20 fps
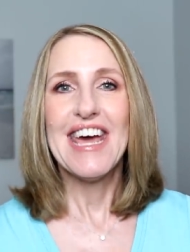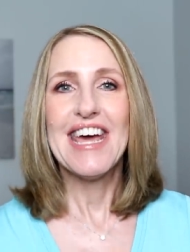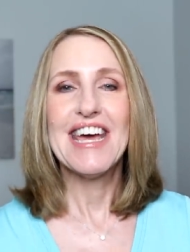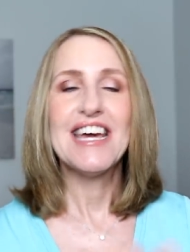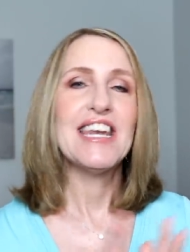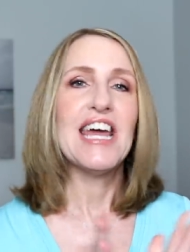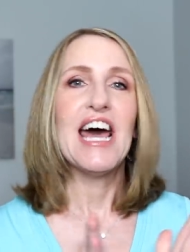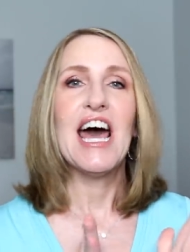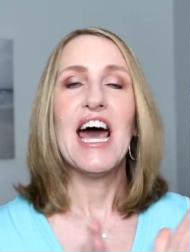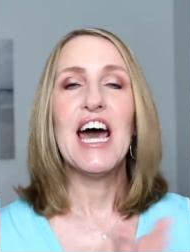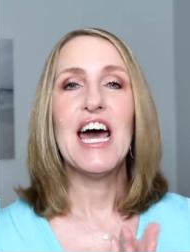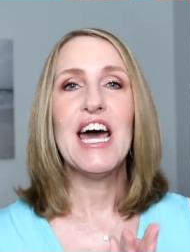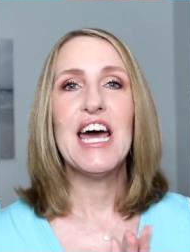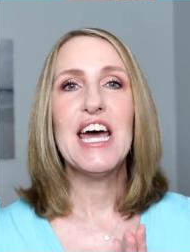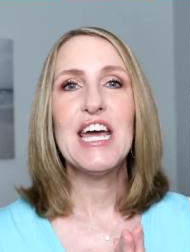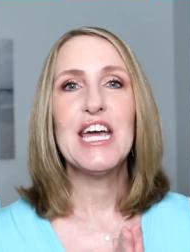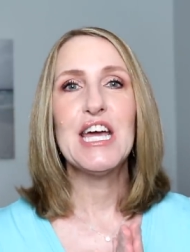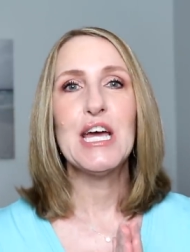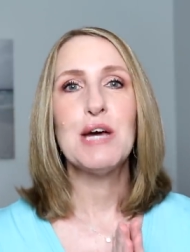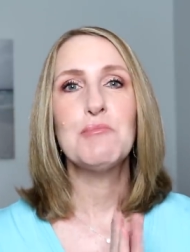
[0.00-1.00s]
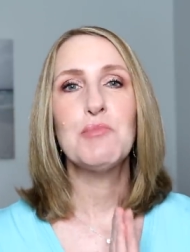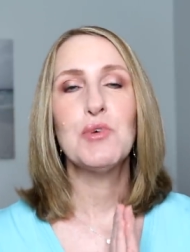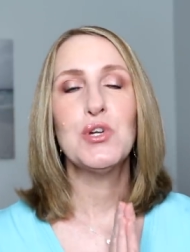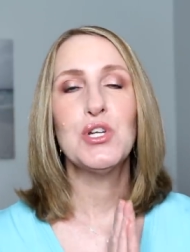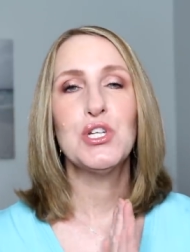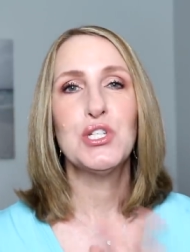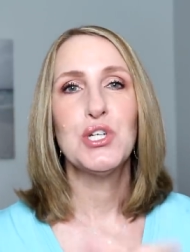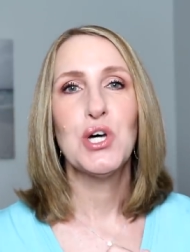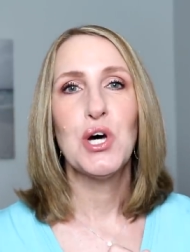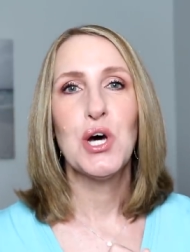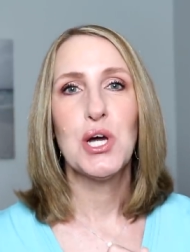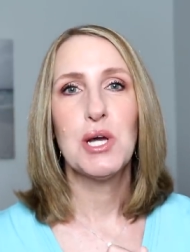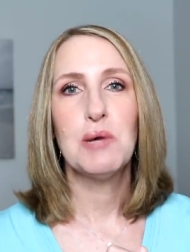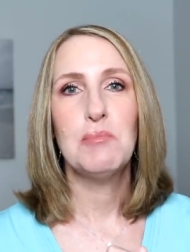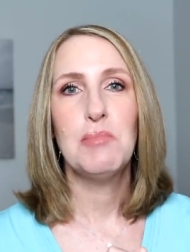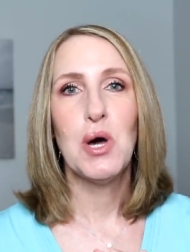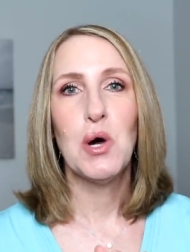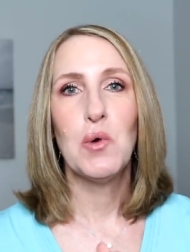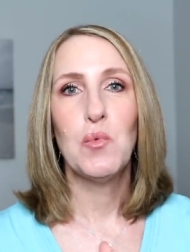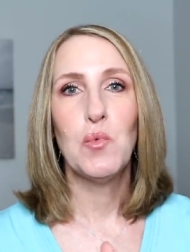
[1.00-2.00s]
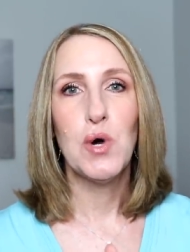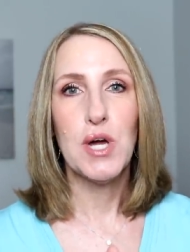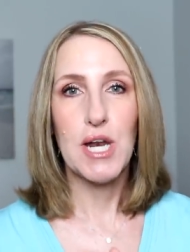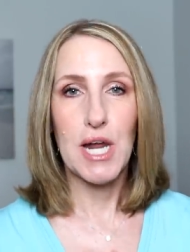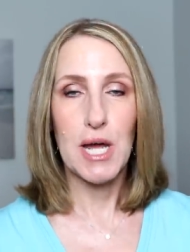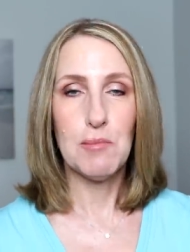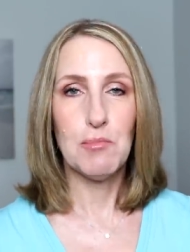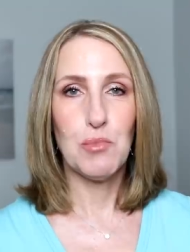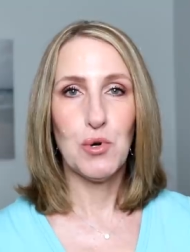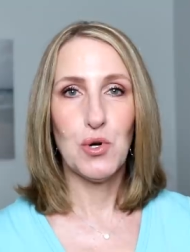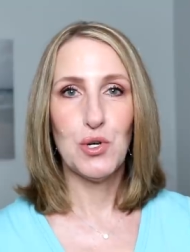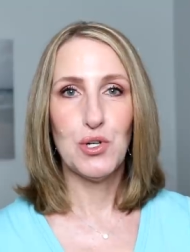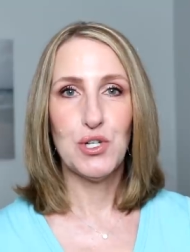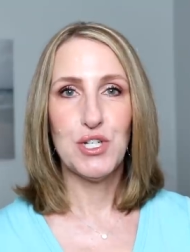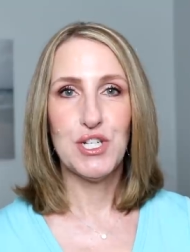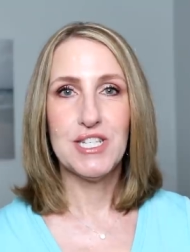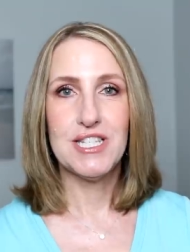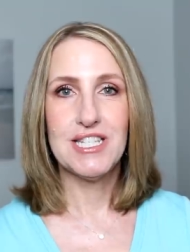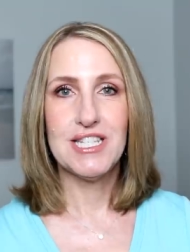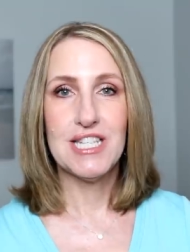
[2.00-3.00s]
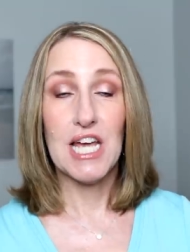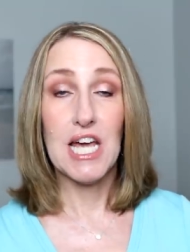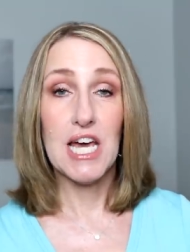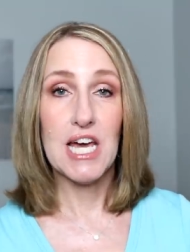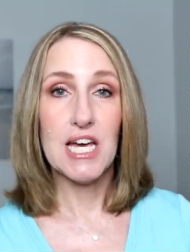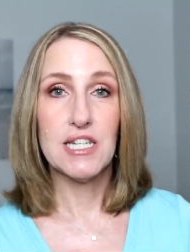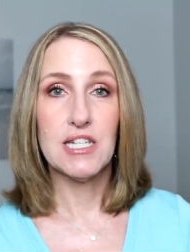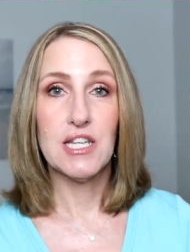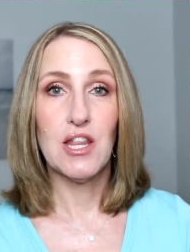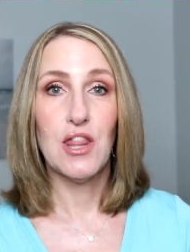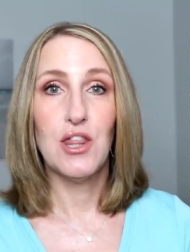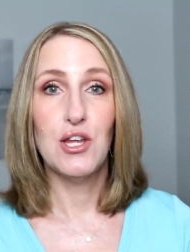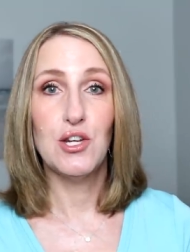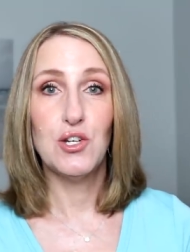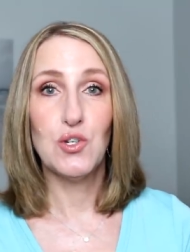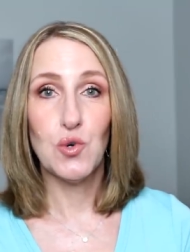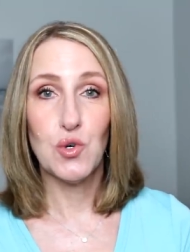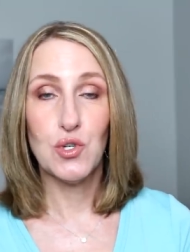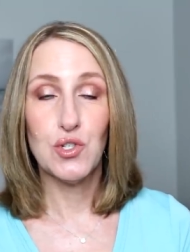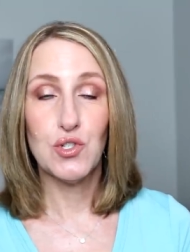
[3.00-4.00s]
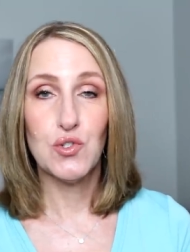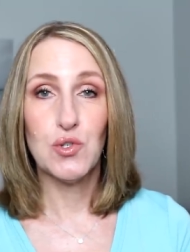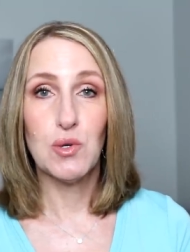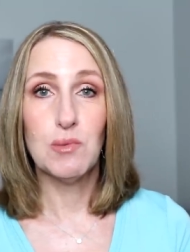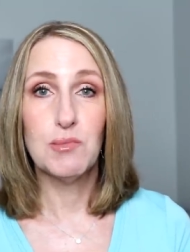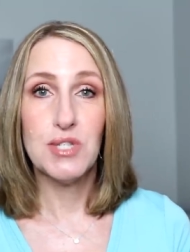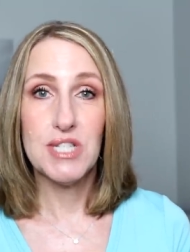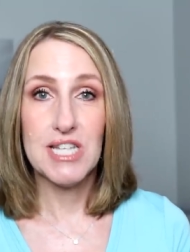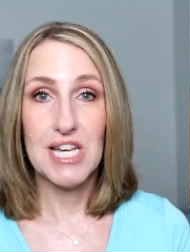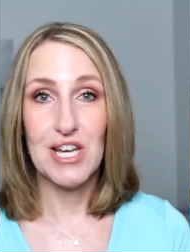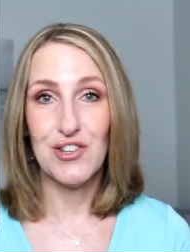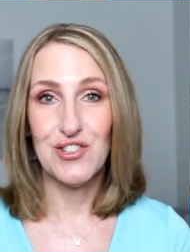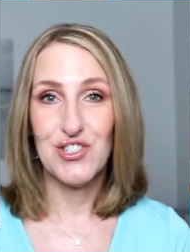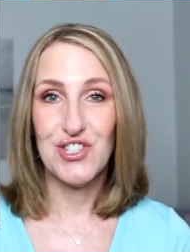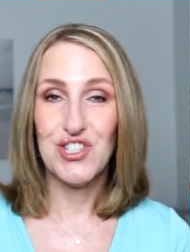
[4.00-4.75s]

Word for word: And I am gonna talk about what I purchased at the Nordstrom sale.